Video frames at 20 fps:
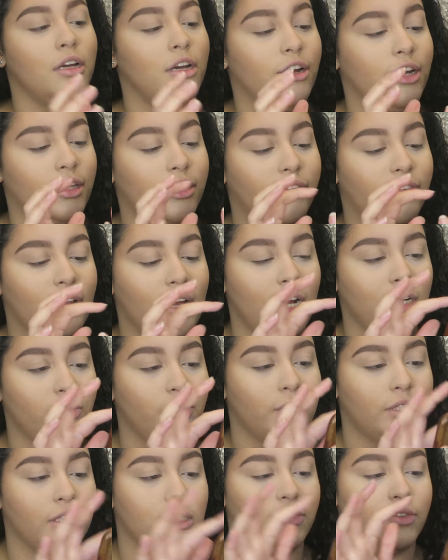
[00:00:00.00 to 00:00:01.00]
Alright, the
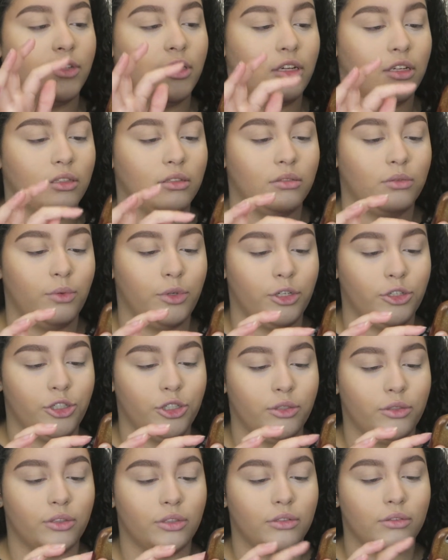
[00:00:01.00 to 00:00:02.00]
flash wasn't even on. What a
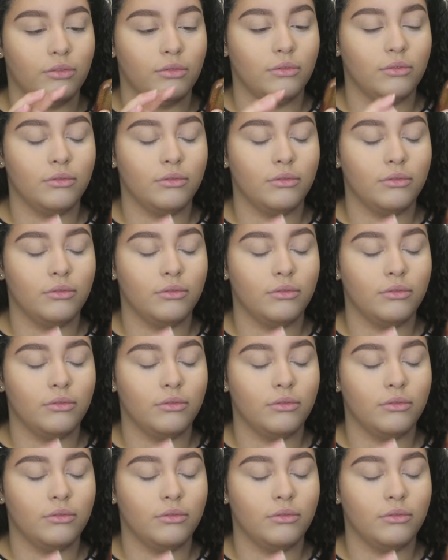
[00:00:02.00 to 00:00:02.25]
joke.